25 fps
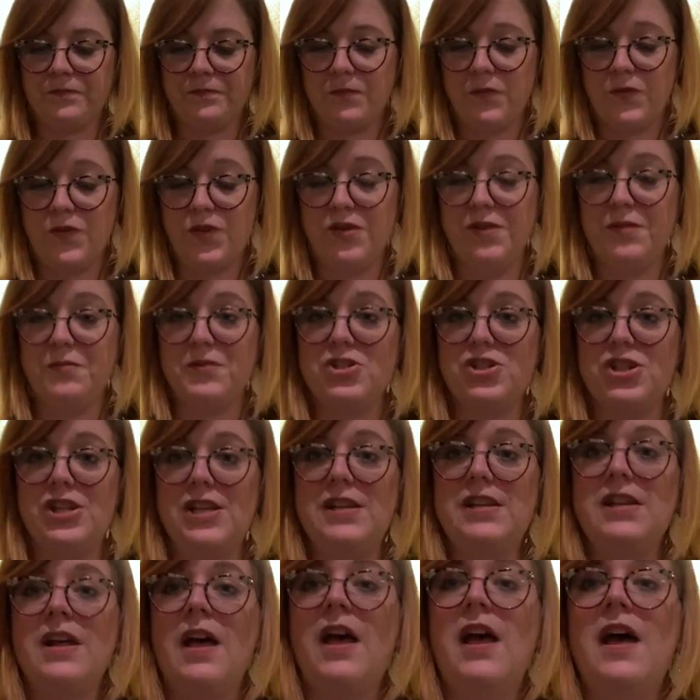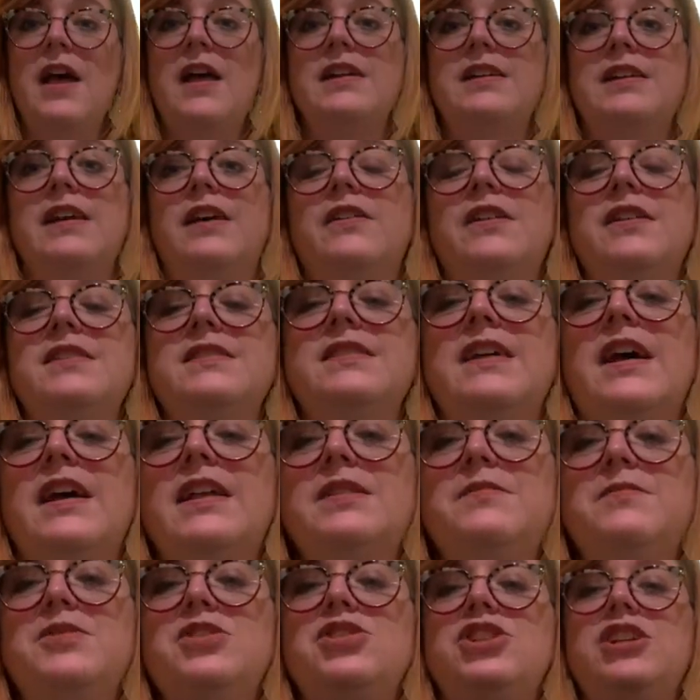to the machine. Down inside
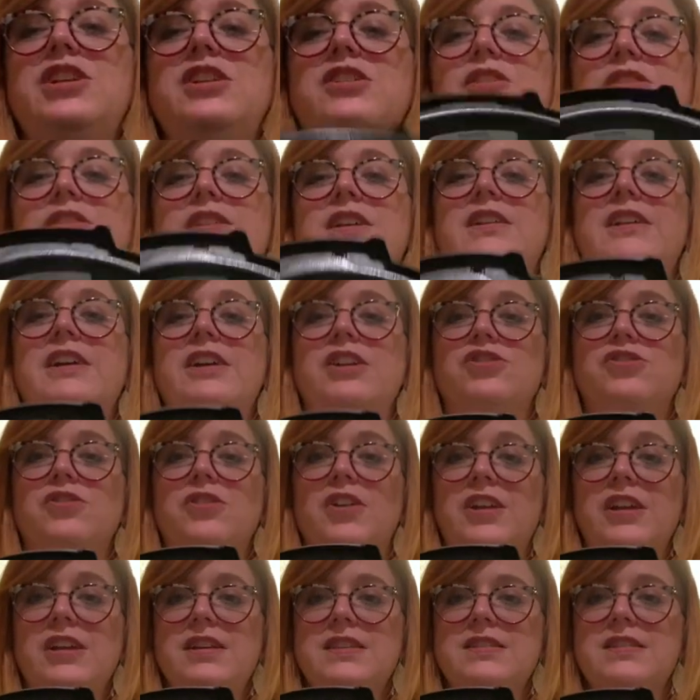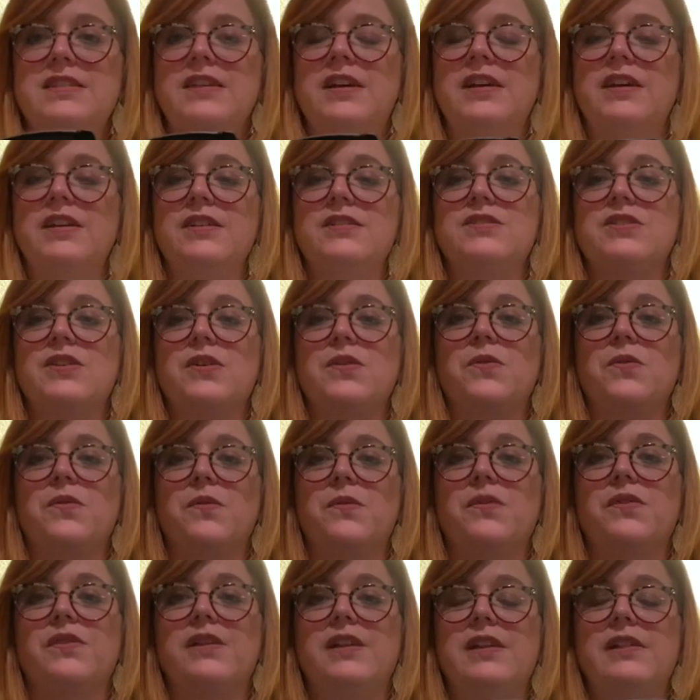the machine are the electronics.
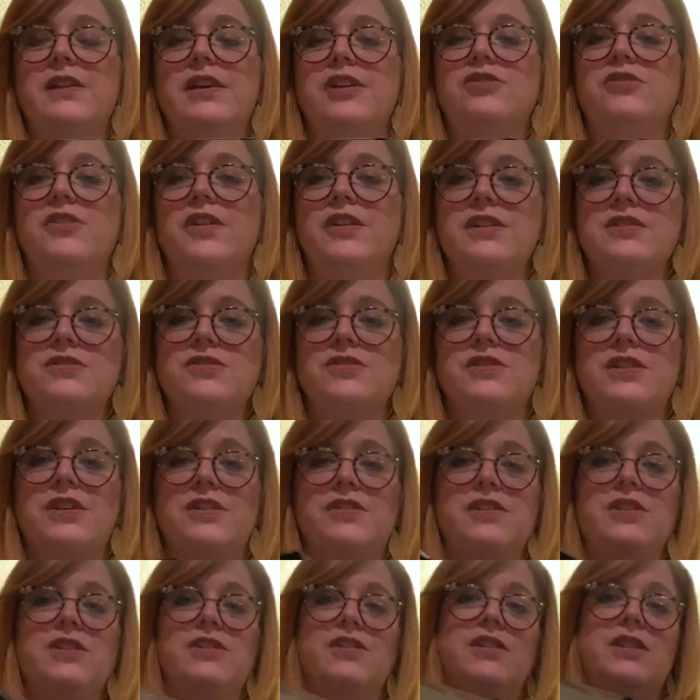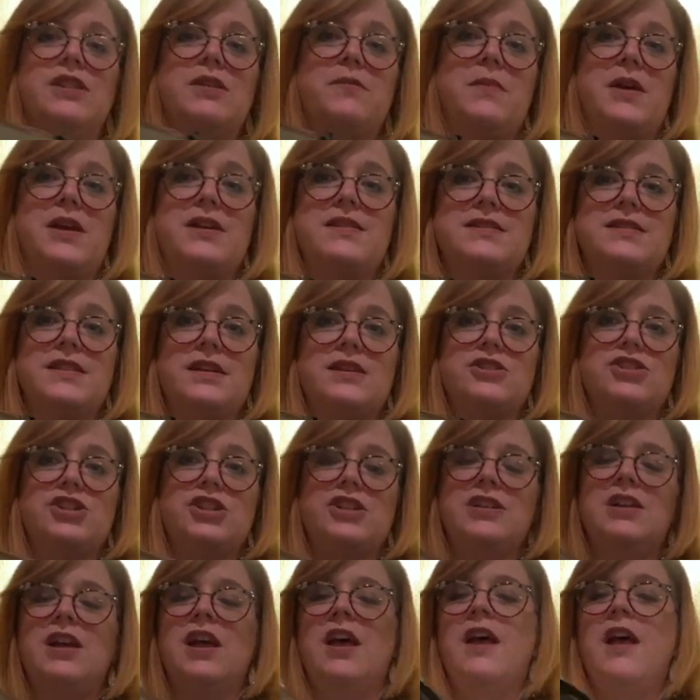So the electronics are down here in the base section,
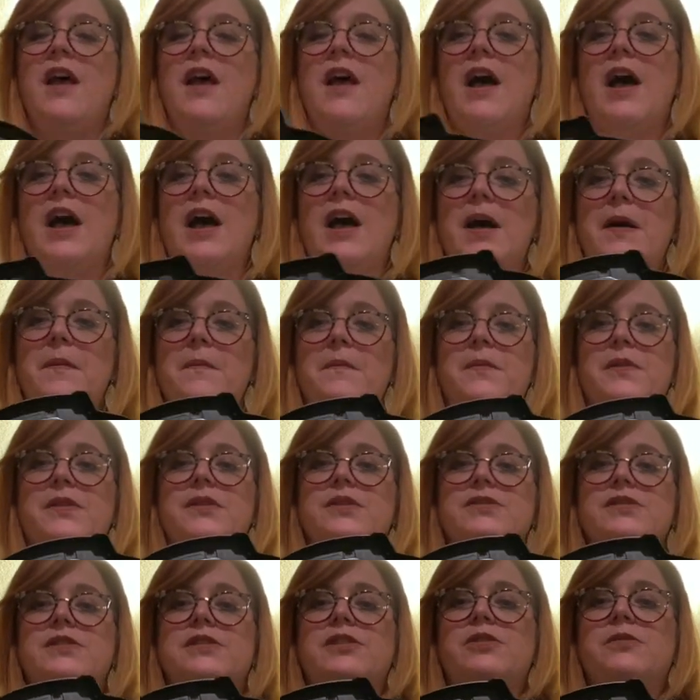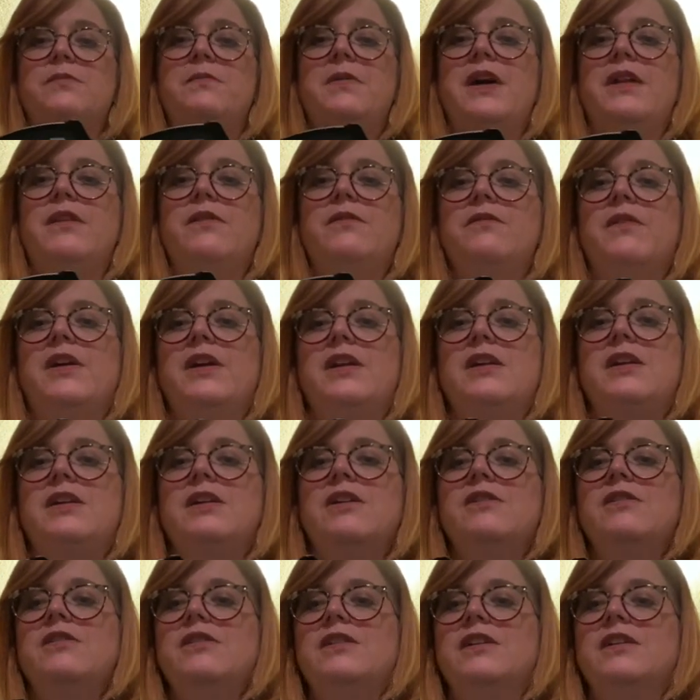but there's a little button right
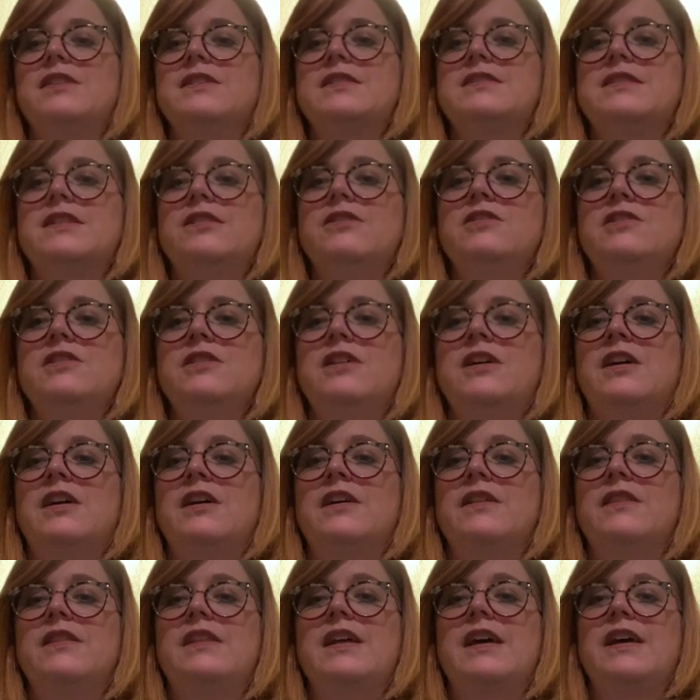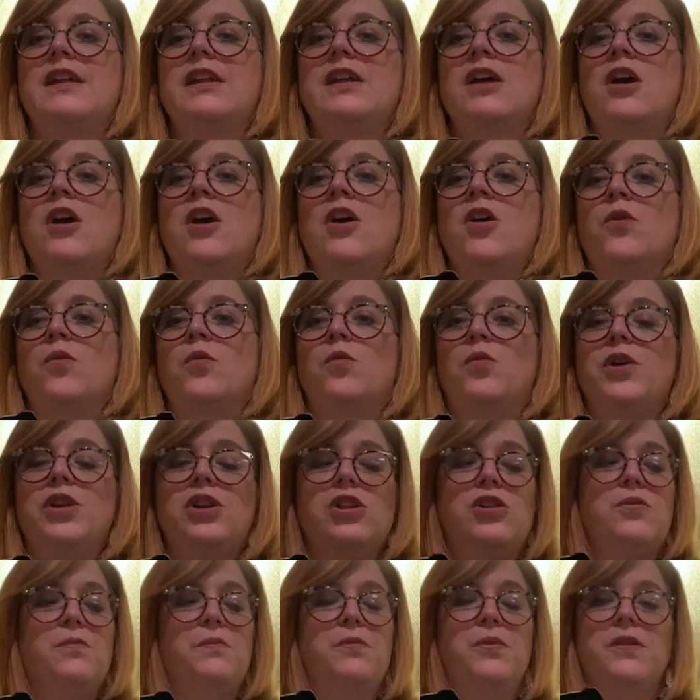here in the center that when
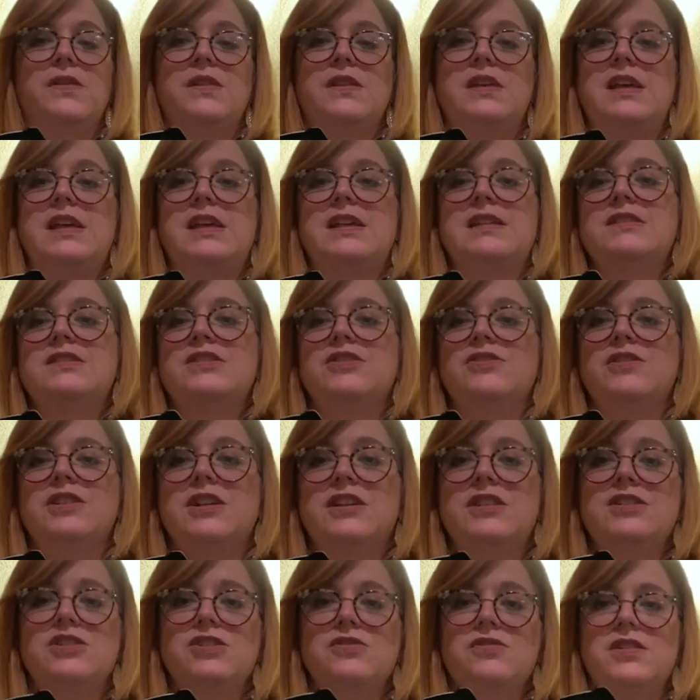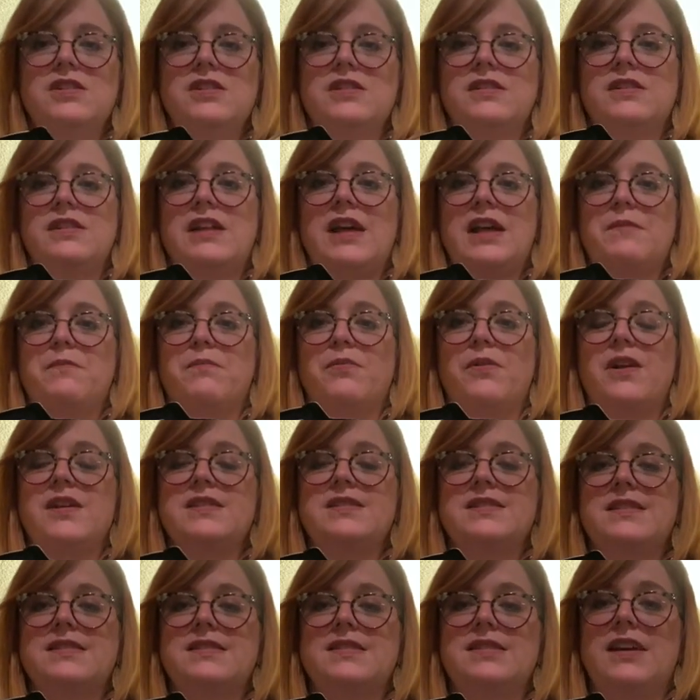you put the insert into, that
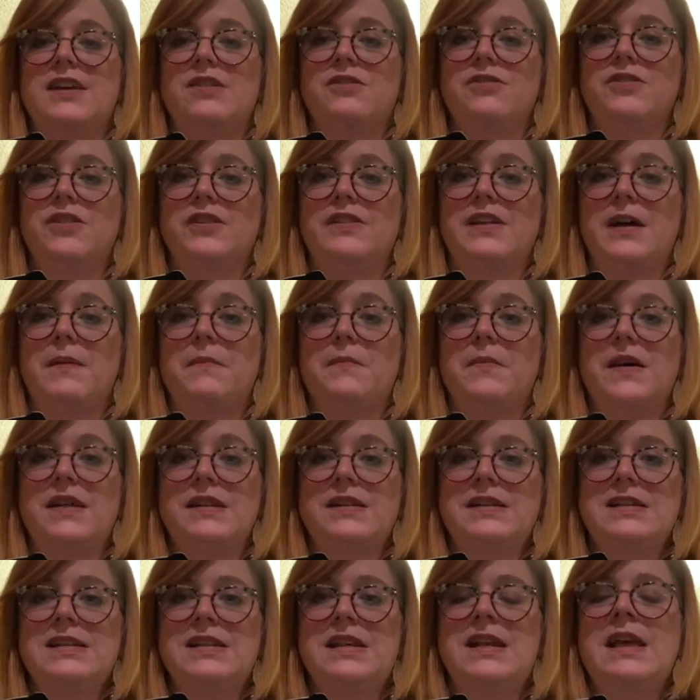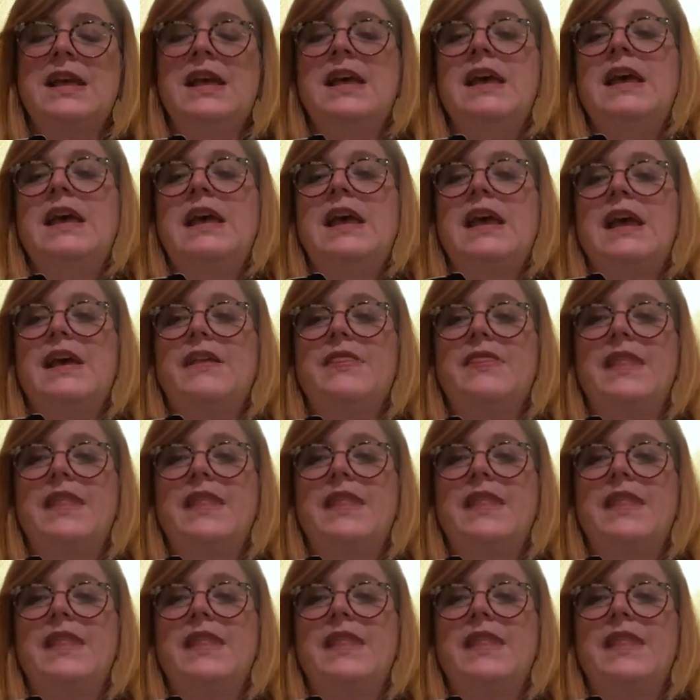presses down on that button, and